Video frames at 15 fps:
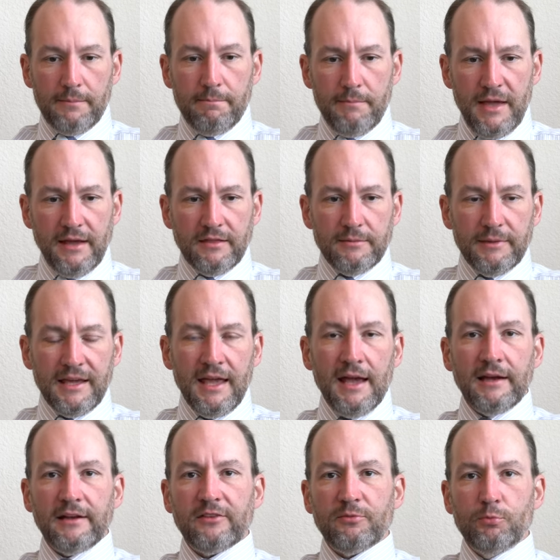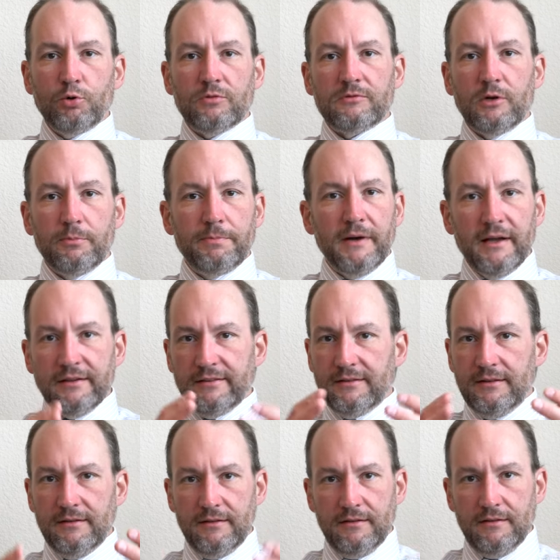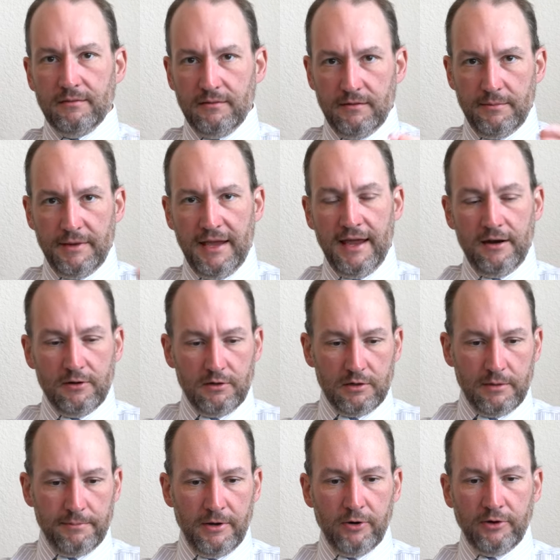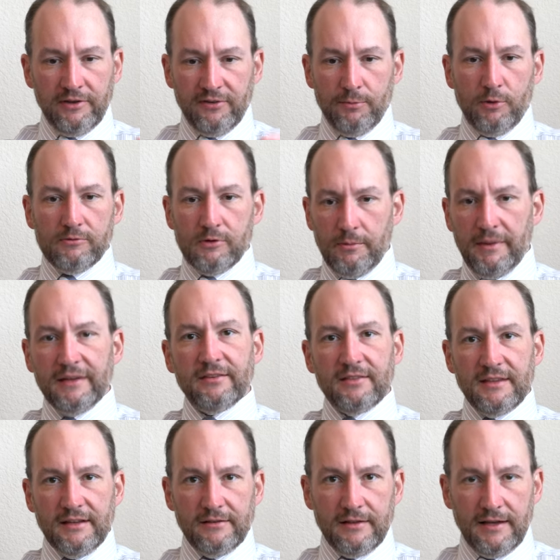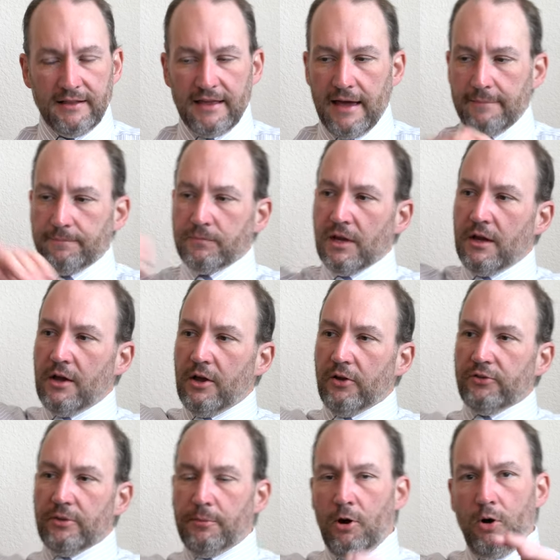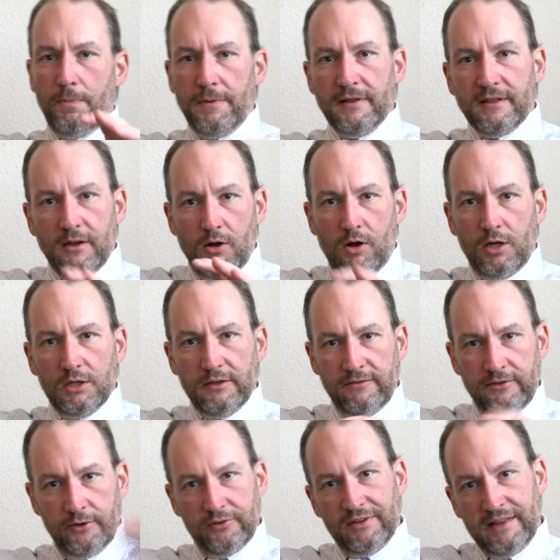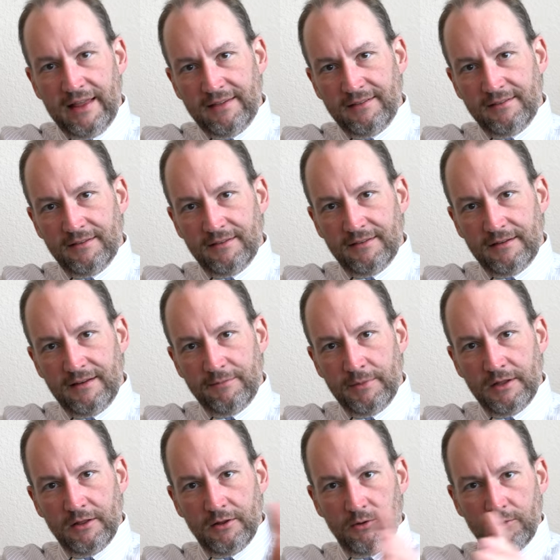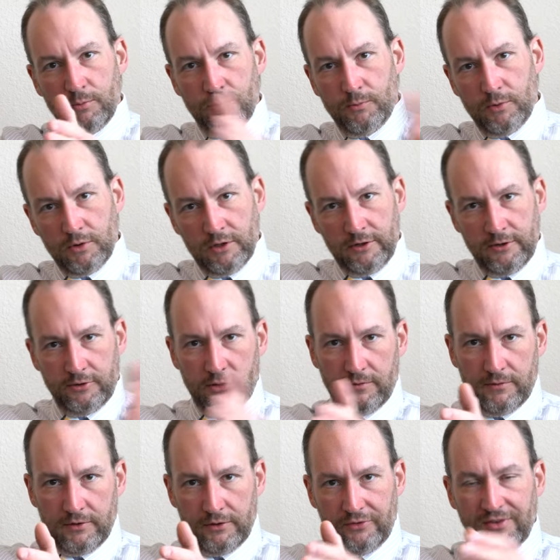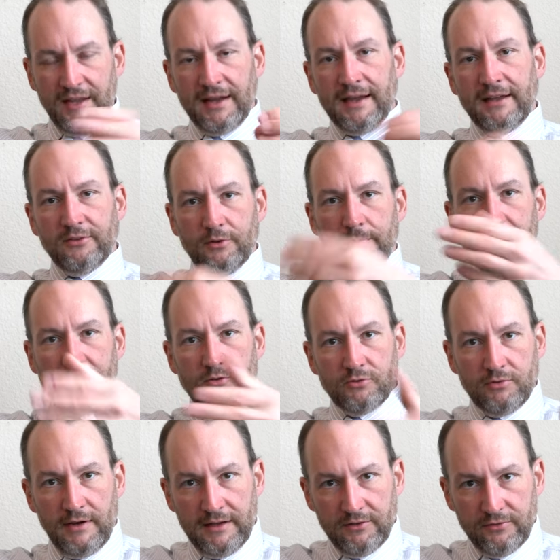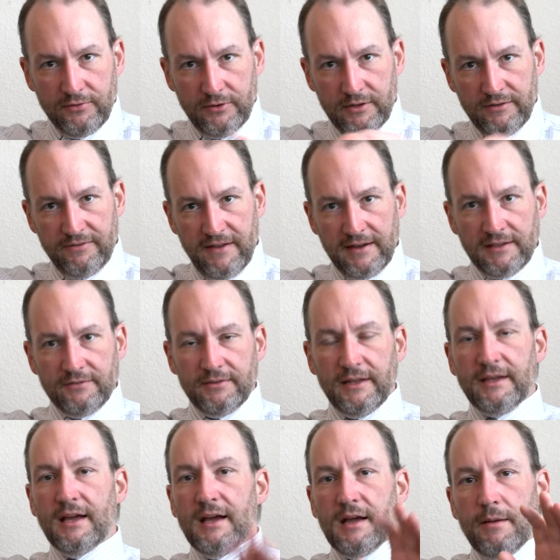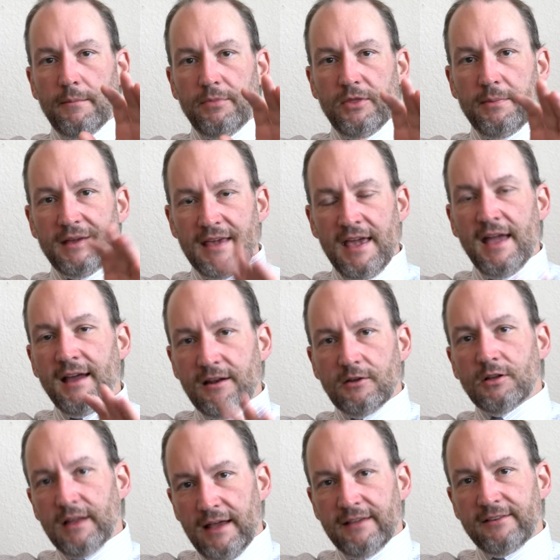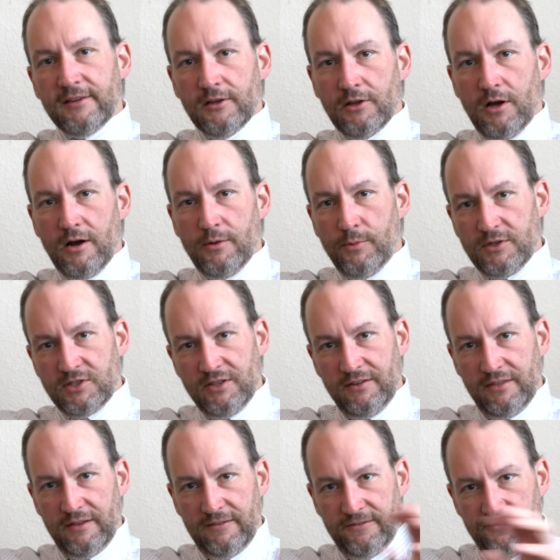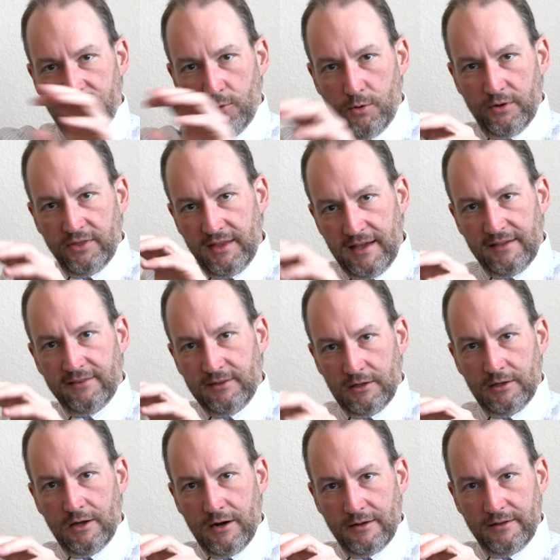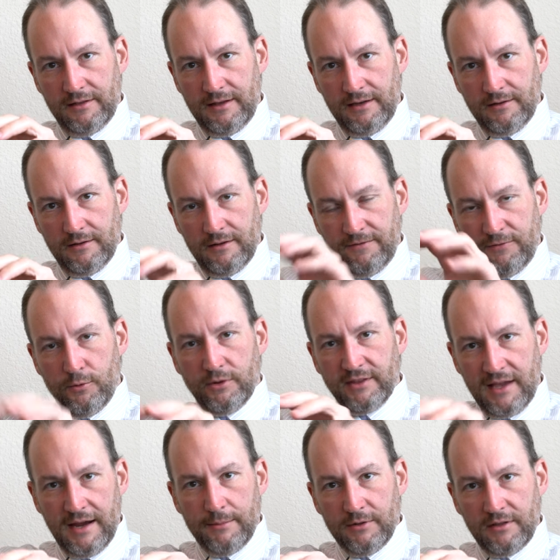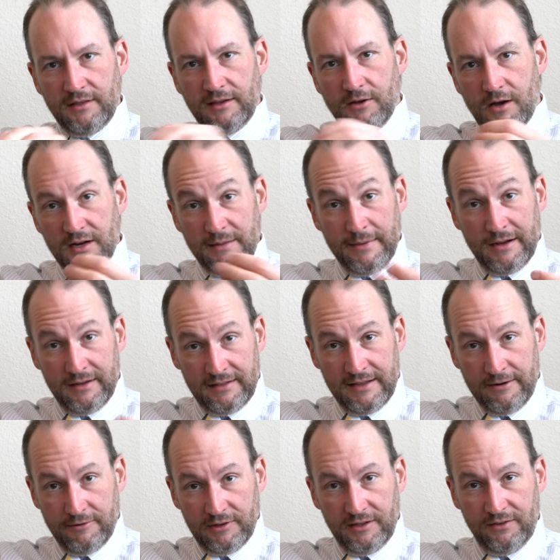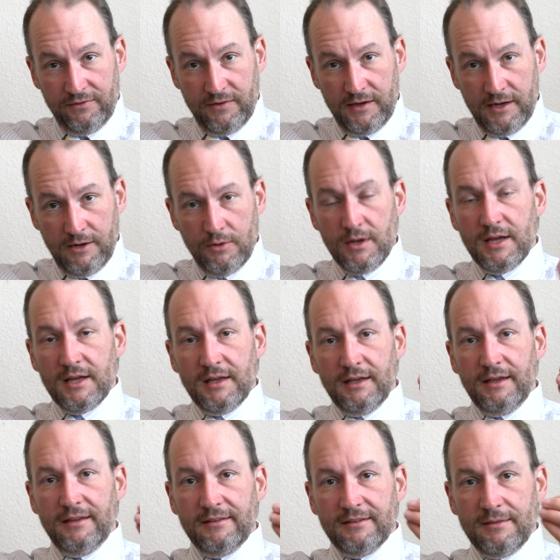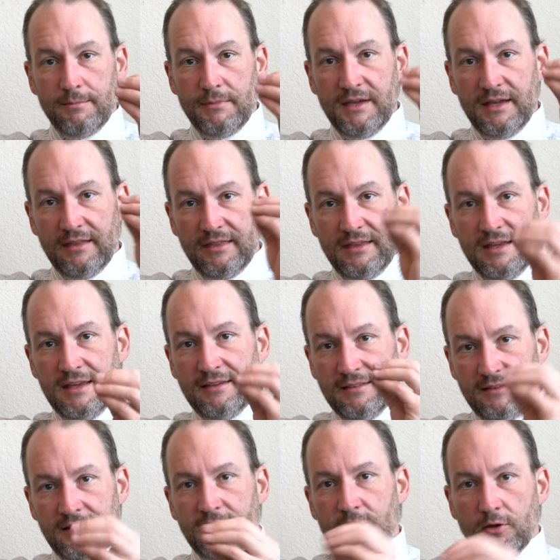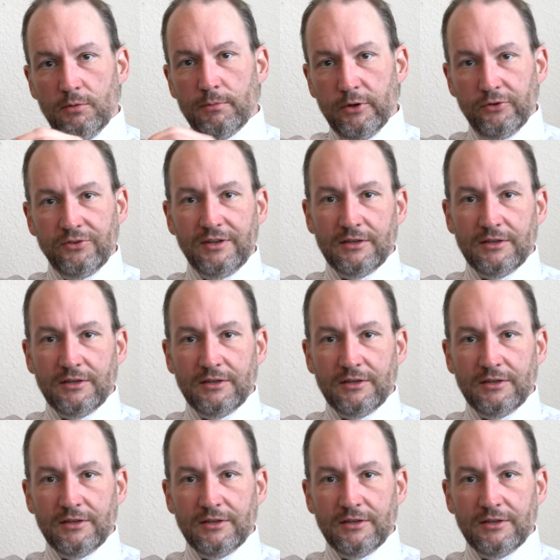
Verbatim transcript: make the mechanics more robust and the mechanical components more robust, things like that. So I'm hoping that all of those lessons that have been were learned over those decades are being transferred effectively. The mechanical SLR, which is the fourth SLR that they the fourth camera that they talk about in that release video, is to me the single most